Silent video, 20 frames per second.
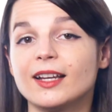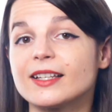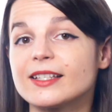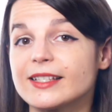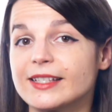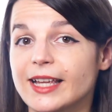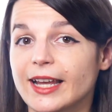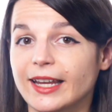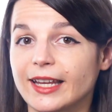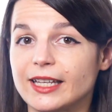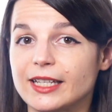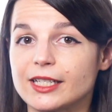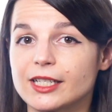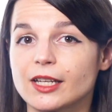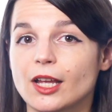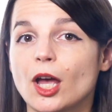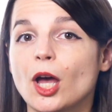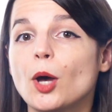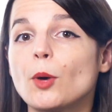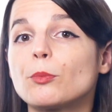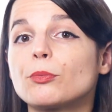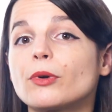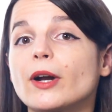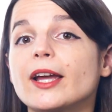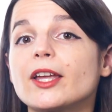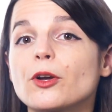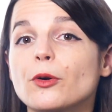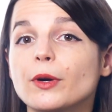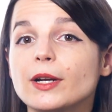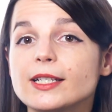Second,
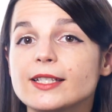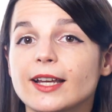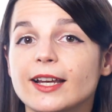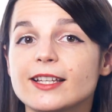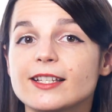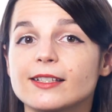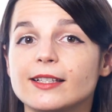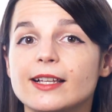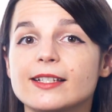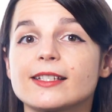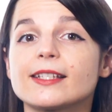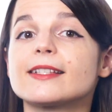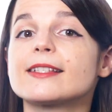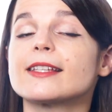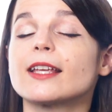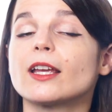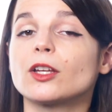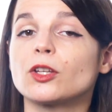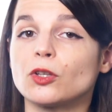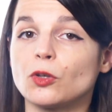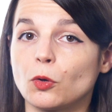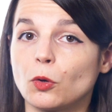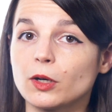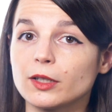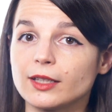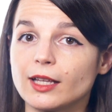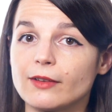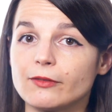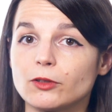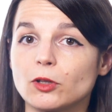prioritize lessons at your
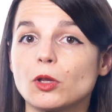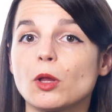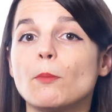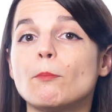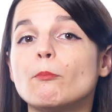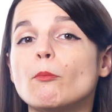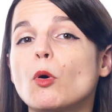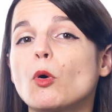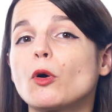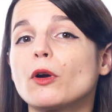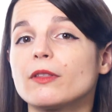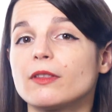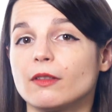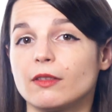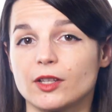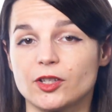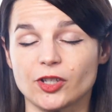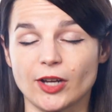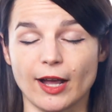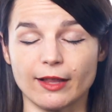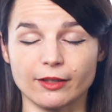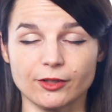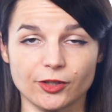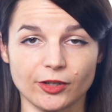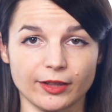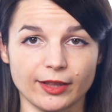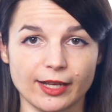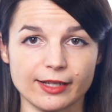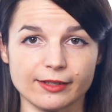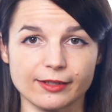level more than the
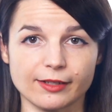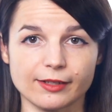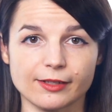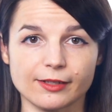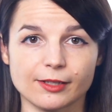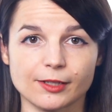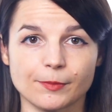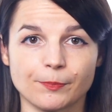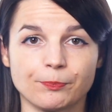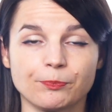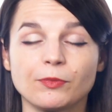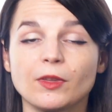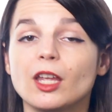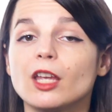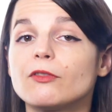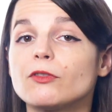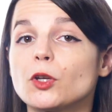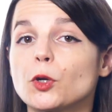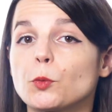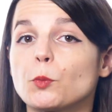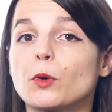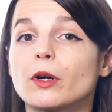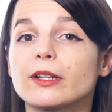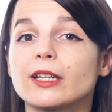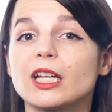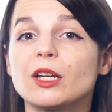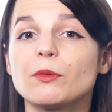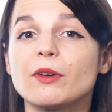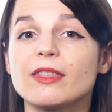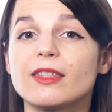challenging lessons. If you're
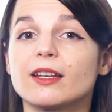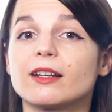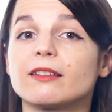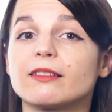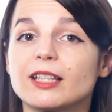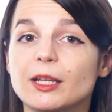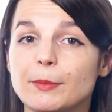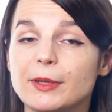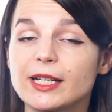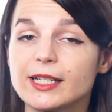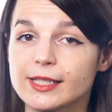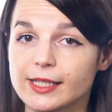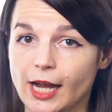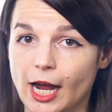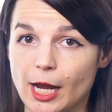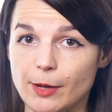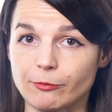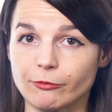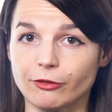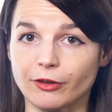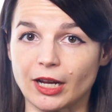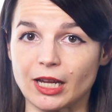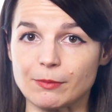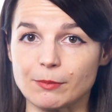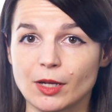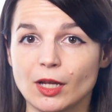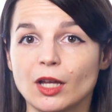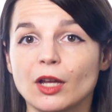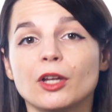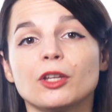working within a limited time
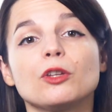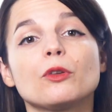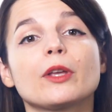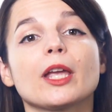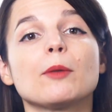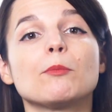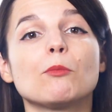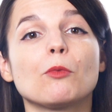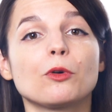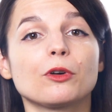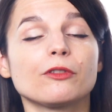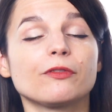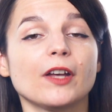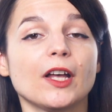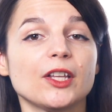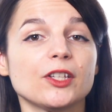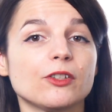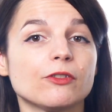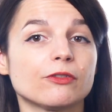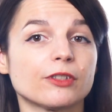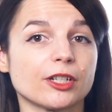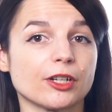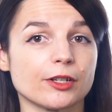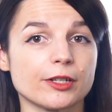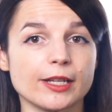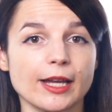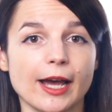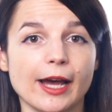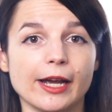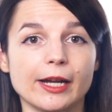frame, you'll get more value for your
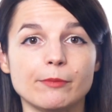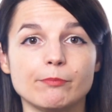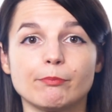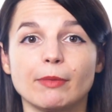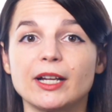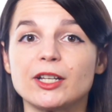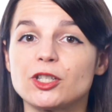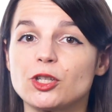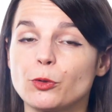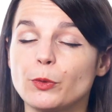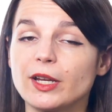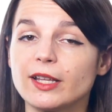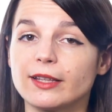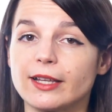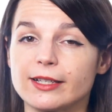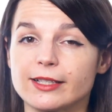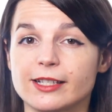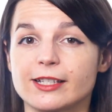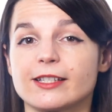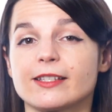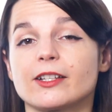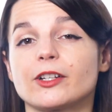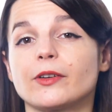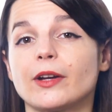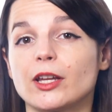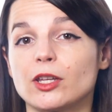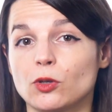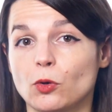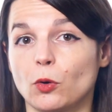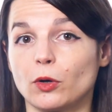time by doing lessons that are
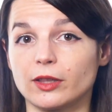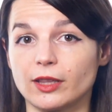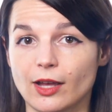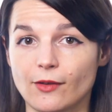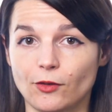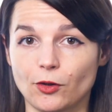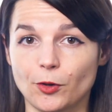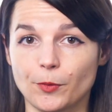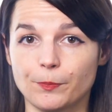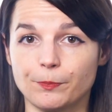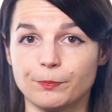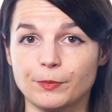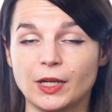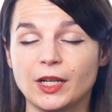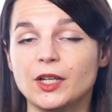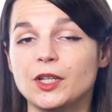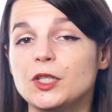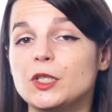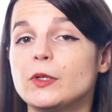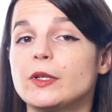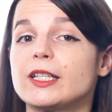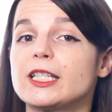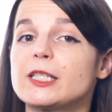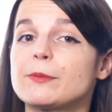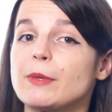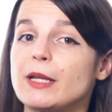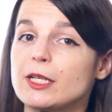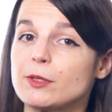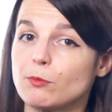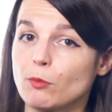at your level. You can
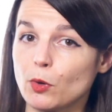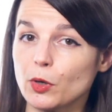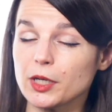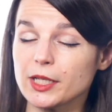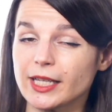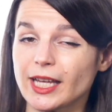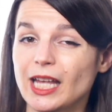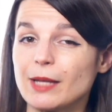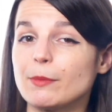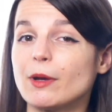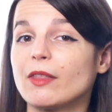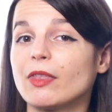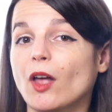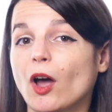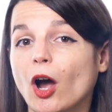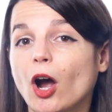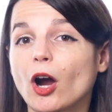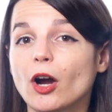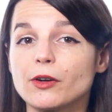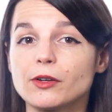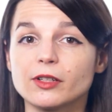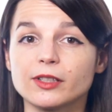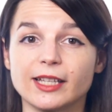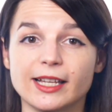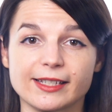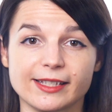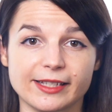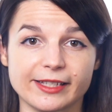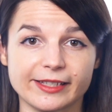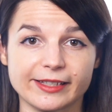spend more time on the harder
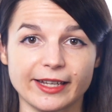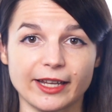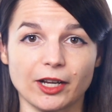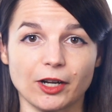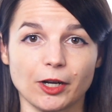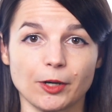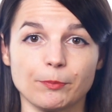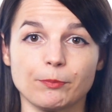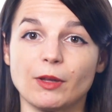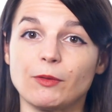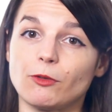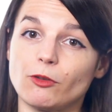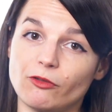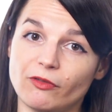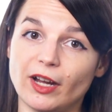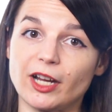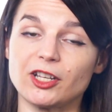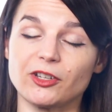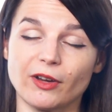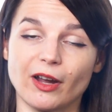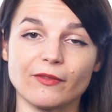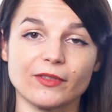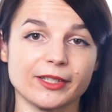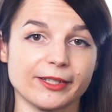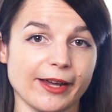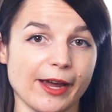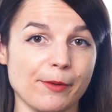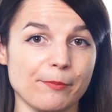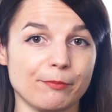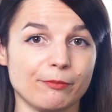lessons later if you find you have the
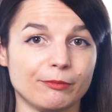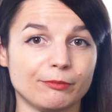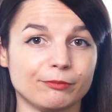time.